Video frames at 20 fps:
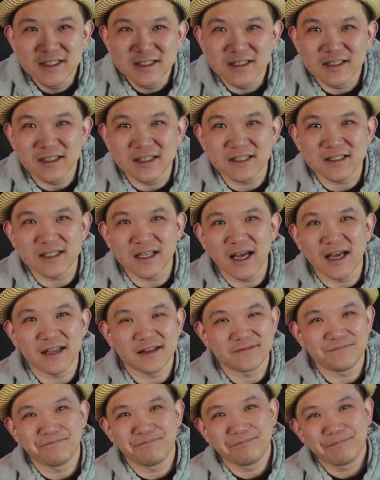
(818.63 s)
It's like
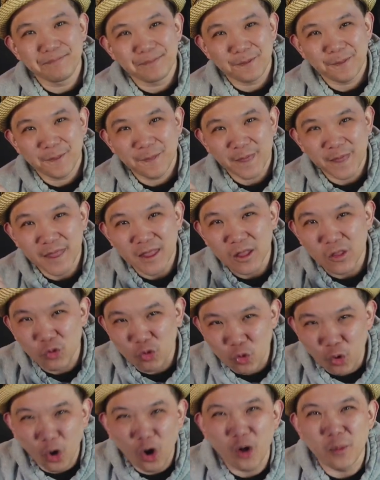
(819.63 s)

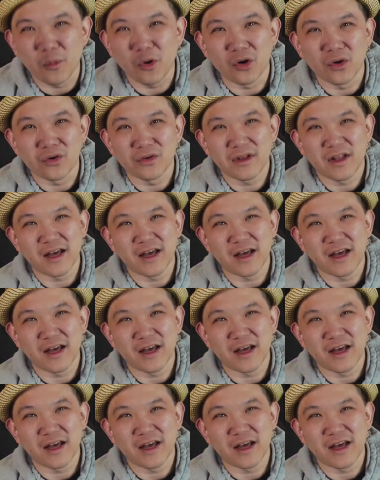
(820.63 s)
normal.